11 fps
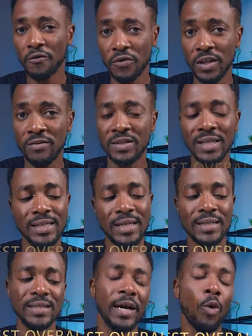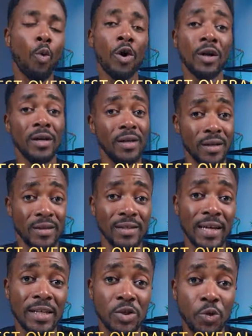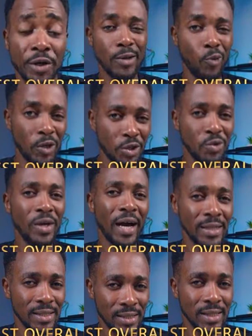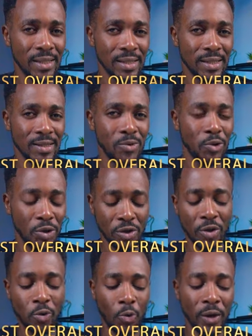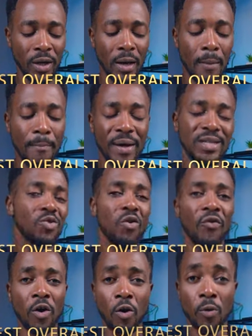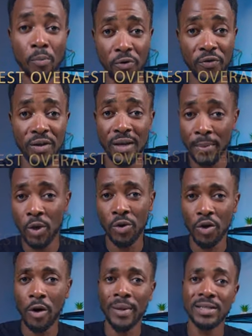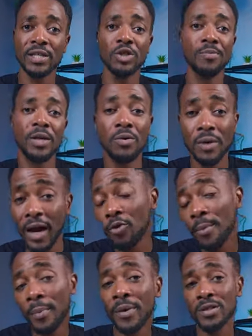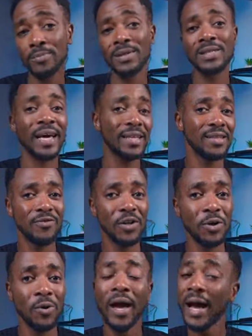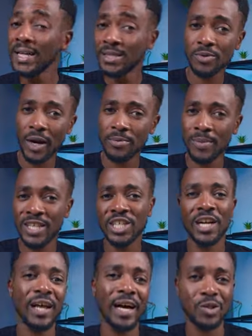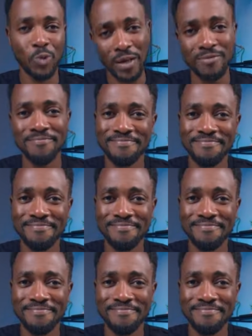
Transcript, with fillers: of Thieves takes the award in this category. What do you guys think? Who do you think will win Best Overall Movie? Let me know in the comment section below. And remember to please like this video and subscribe to my channel as well.